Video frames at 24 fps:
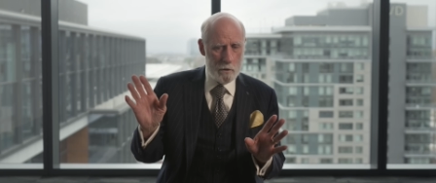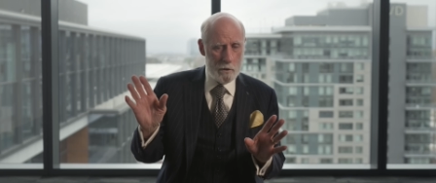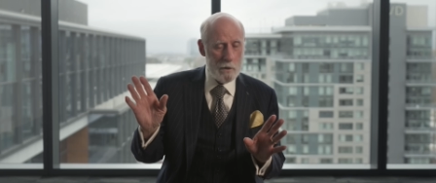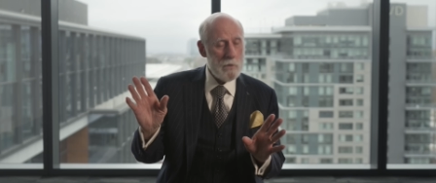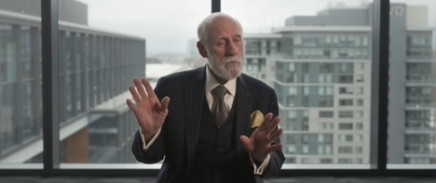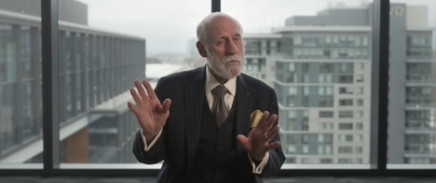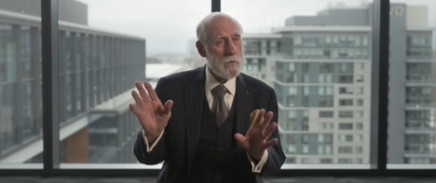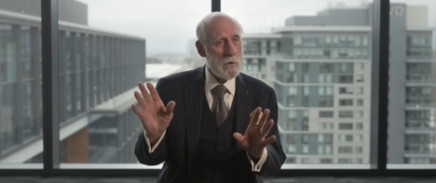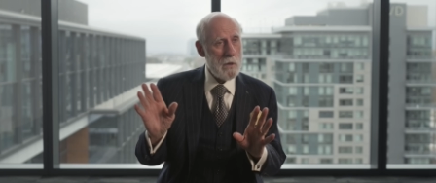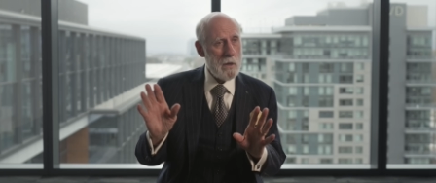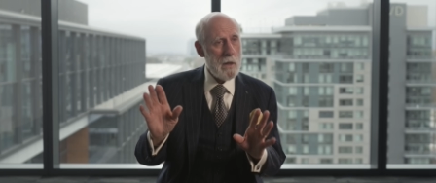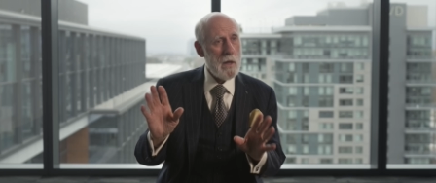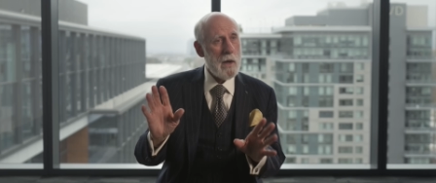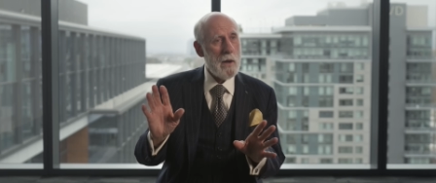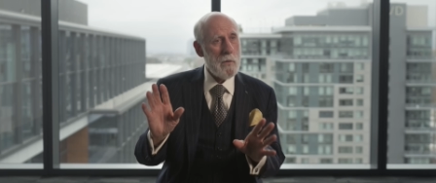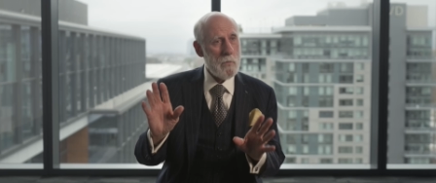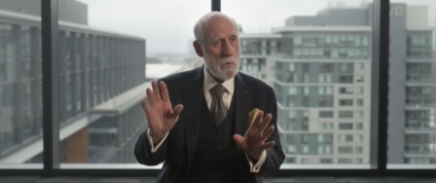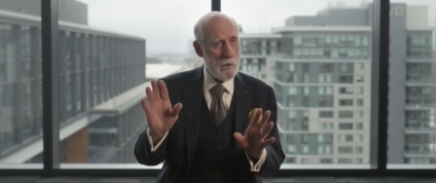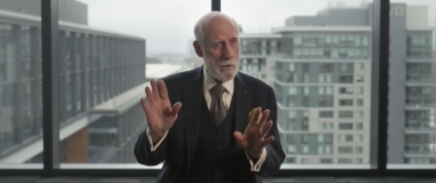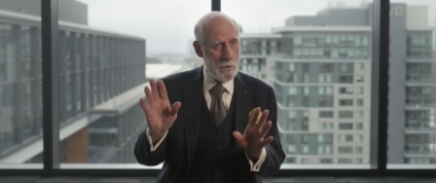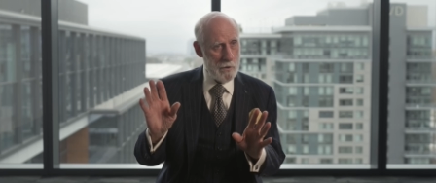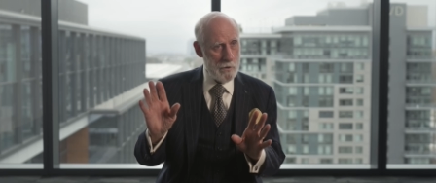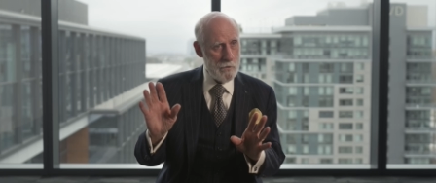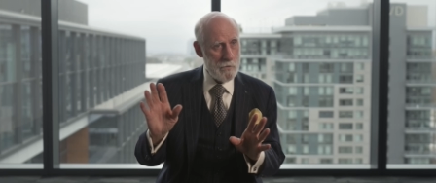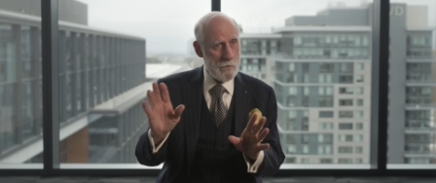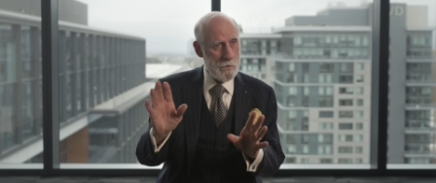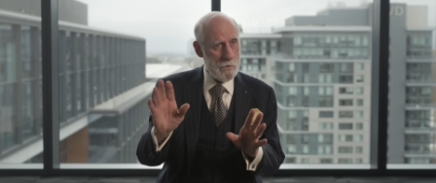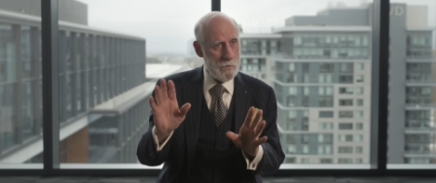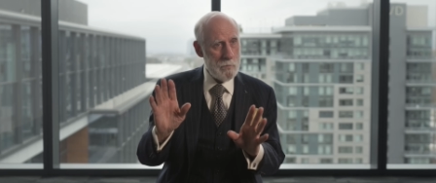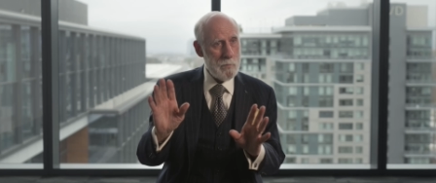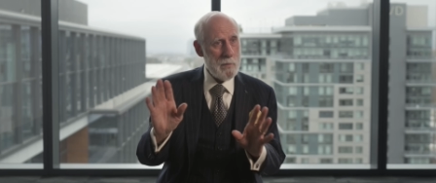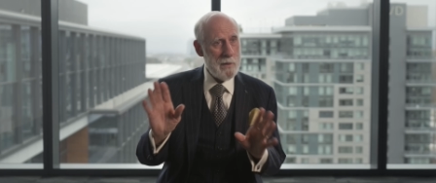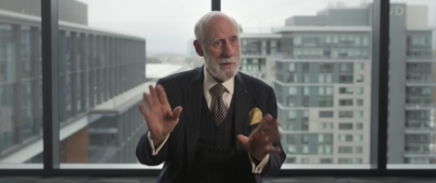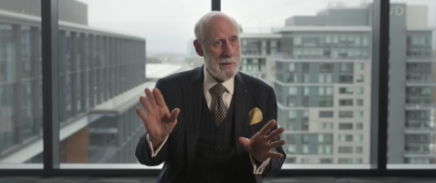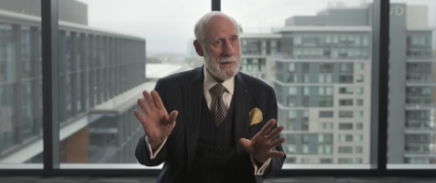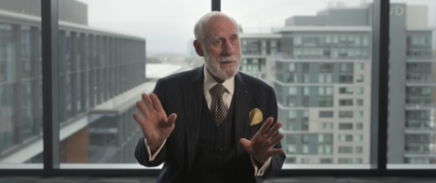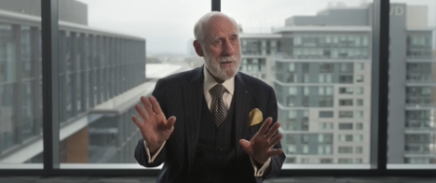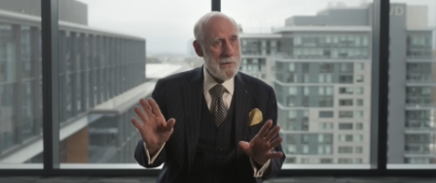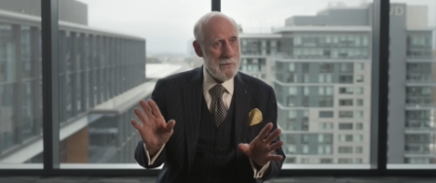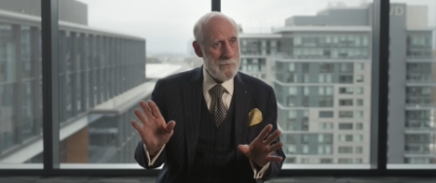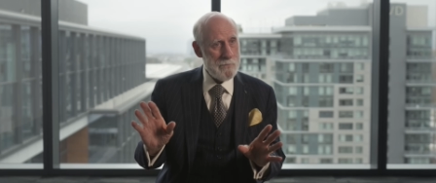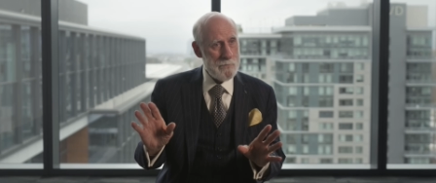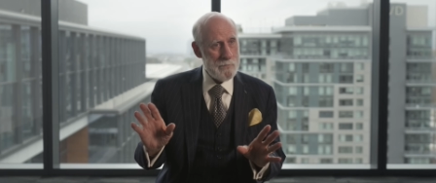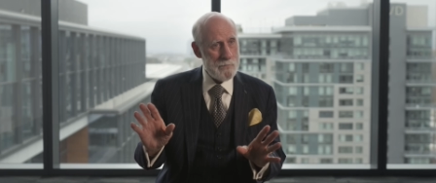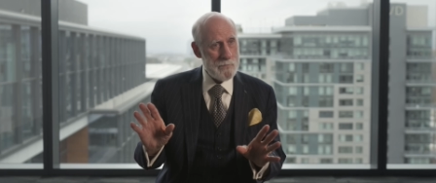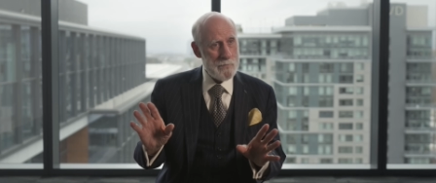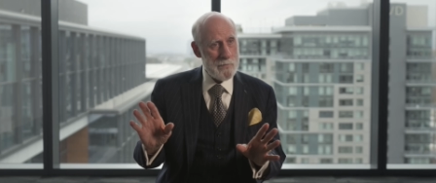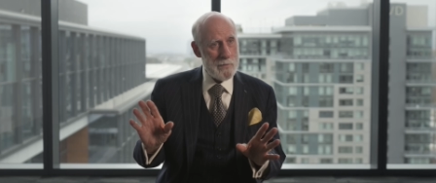digital libraries could be,
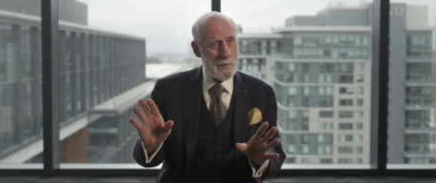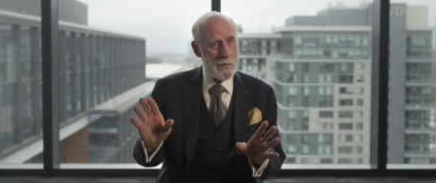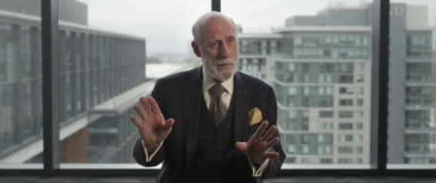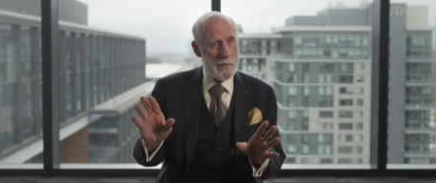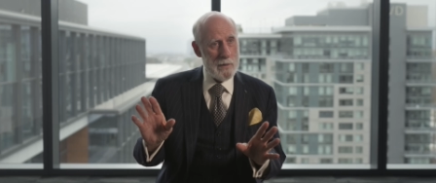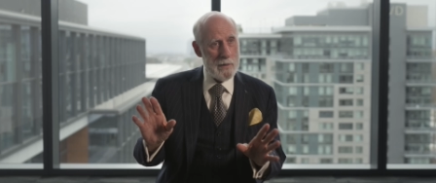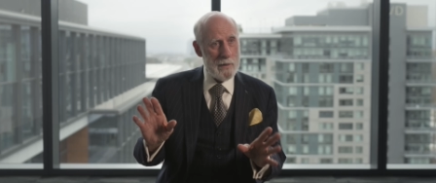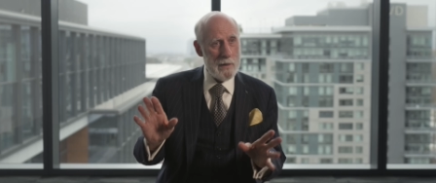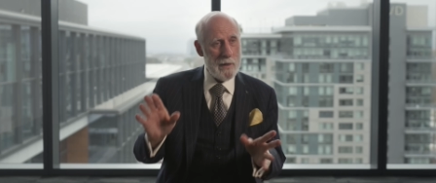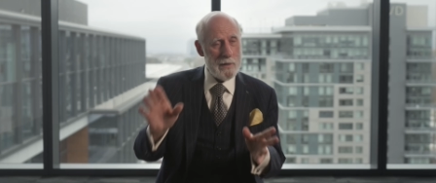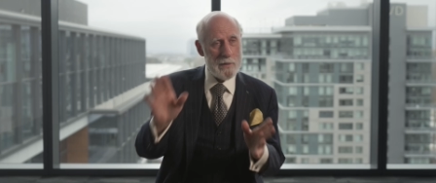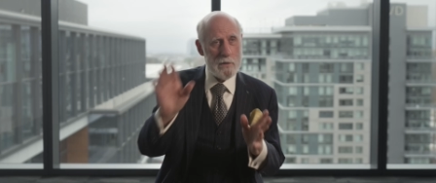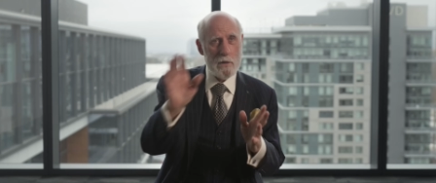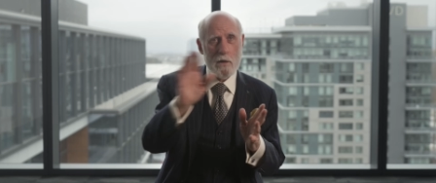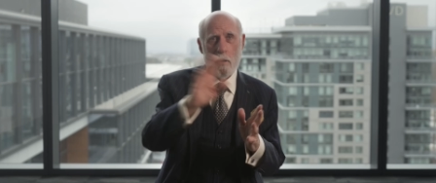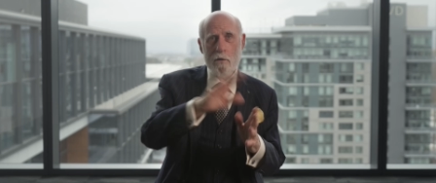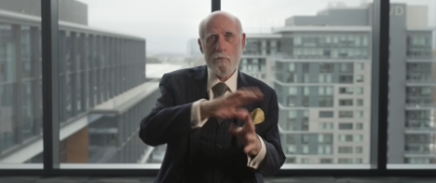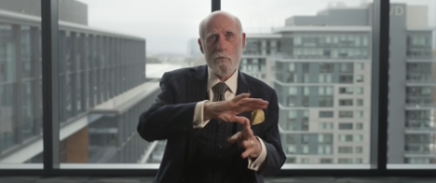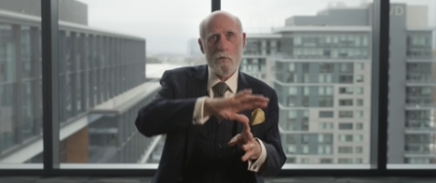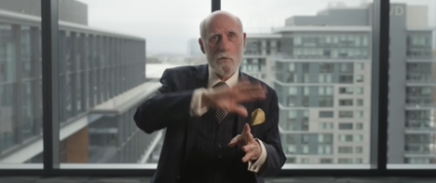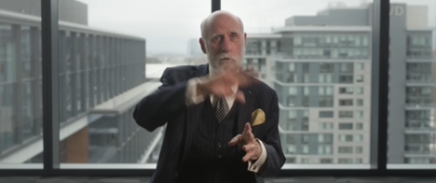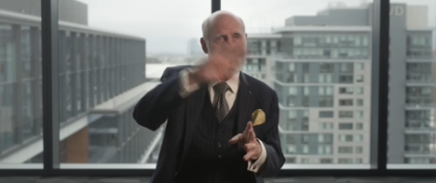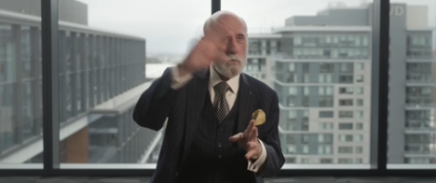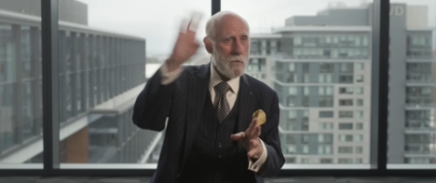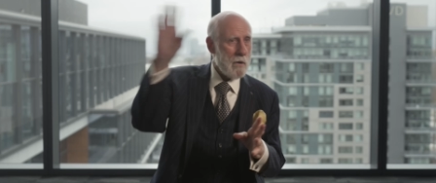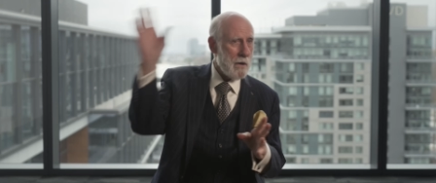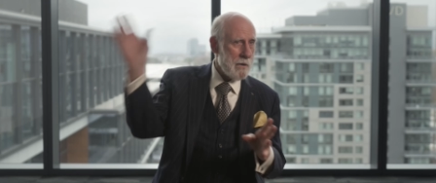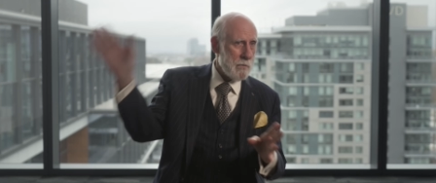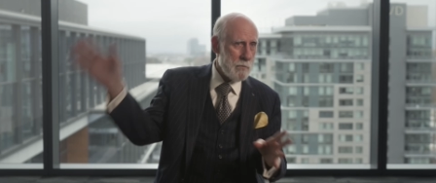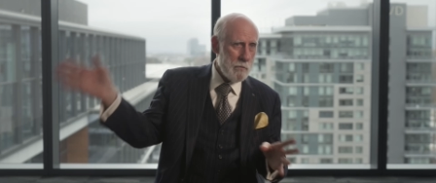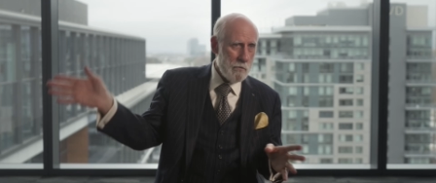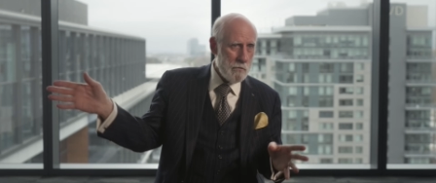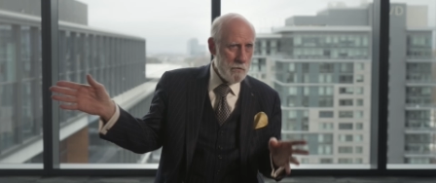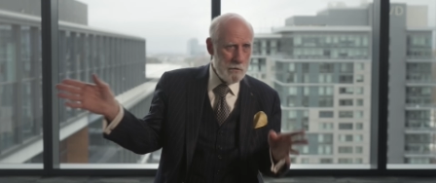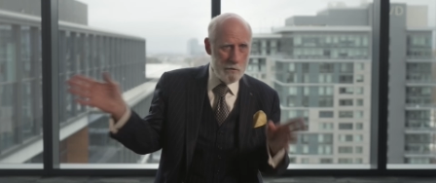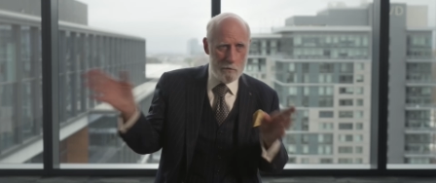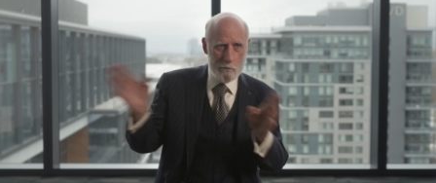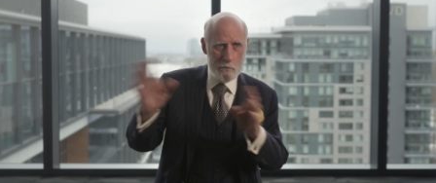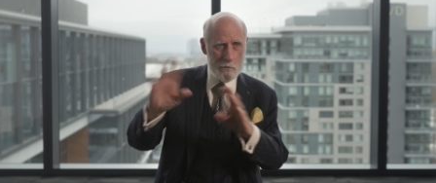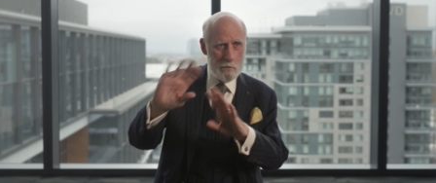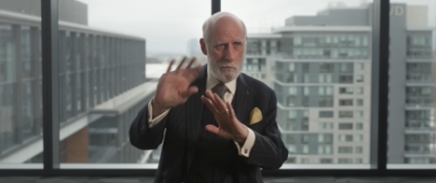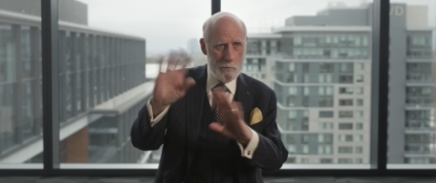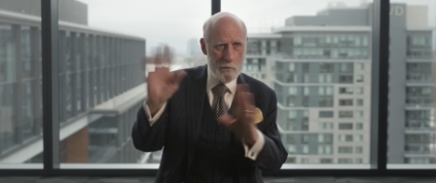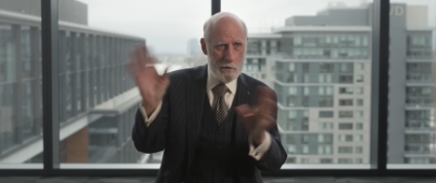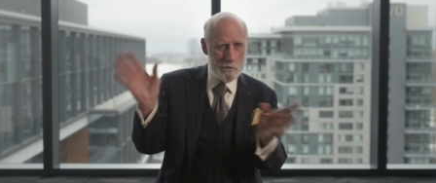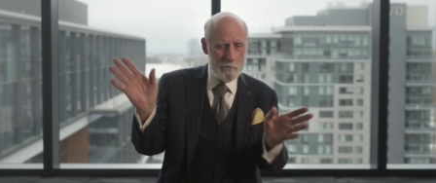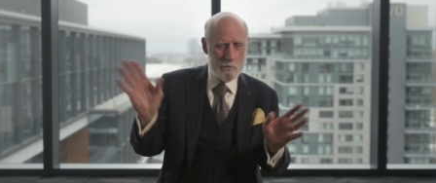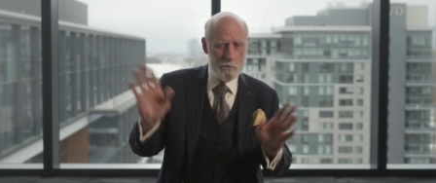and I'd covered the whiteboard with a
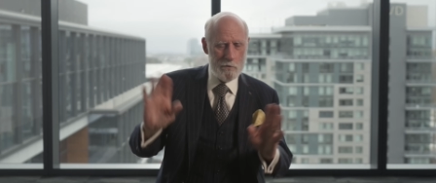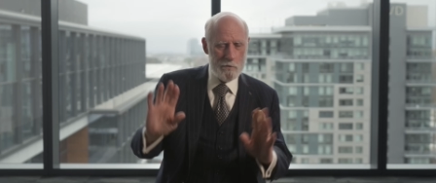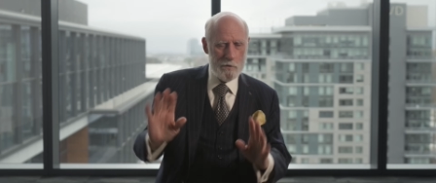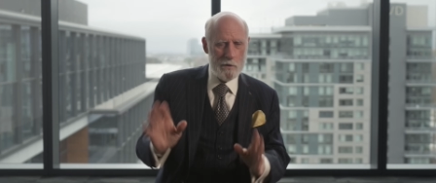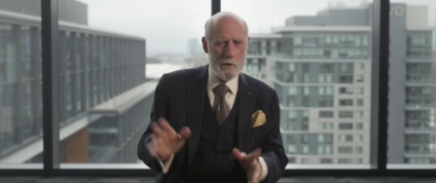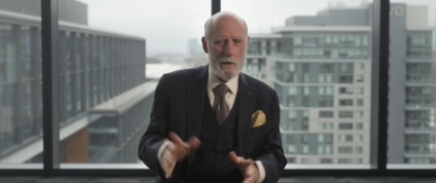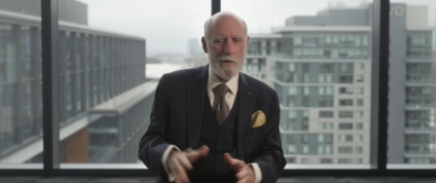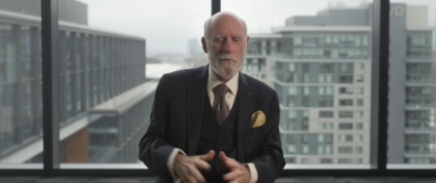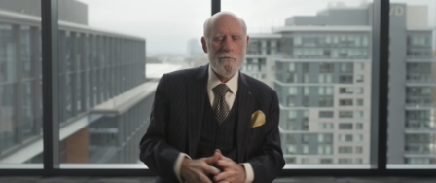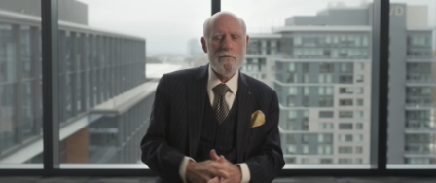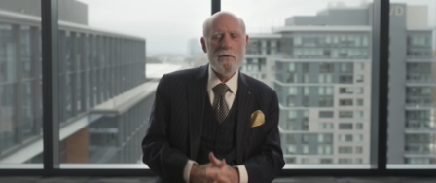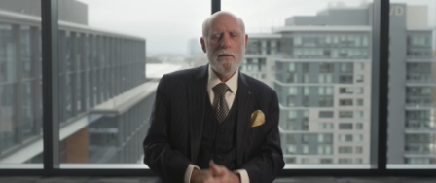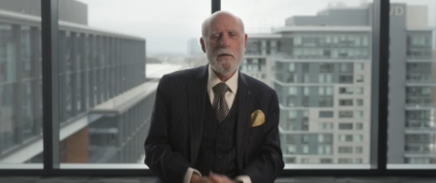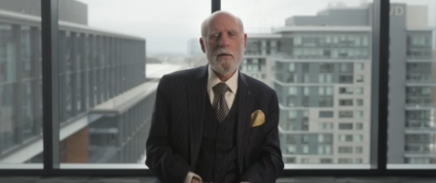bunch of stuff.